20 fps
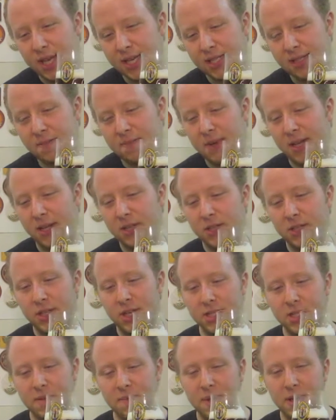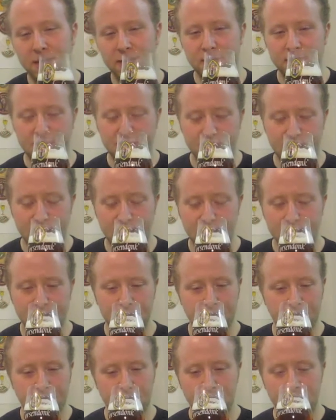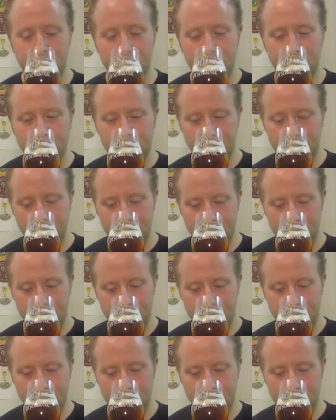as the Balancing Act was,